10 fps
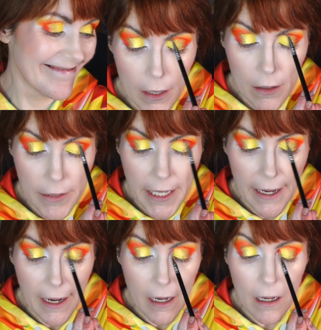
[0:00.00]
oh
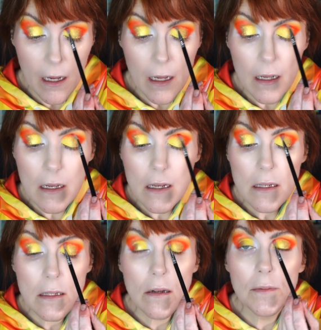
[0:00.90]
yeah.
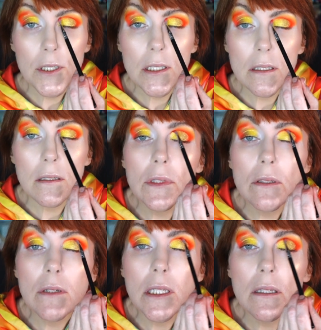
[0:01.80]
So I'm just
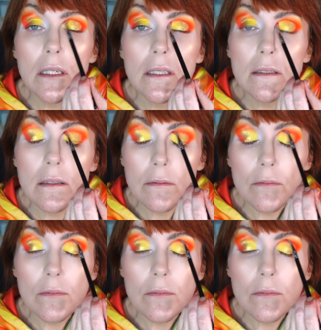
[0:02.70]
doing this.